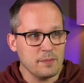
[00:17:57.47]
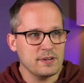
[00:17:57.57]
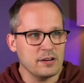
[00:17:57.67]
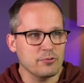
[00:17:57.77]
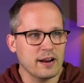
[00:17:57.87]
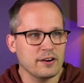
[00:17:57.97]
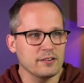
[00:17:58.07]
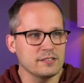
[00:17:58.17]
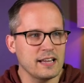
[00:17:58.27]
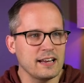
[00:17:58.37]
update
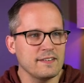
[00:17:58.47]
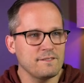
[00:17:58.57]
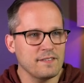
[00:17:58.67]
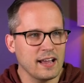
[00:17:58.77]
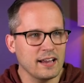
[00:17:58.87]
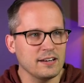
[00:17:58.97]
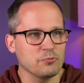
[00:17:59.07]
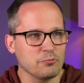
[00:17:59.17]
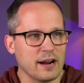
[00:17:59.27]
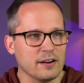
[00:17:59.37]
records, and find
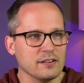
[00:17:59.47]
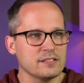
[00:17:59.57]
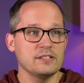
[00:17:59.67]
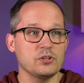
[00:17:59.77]
records.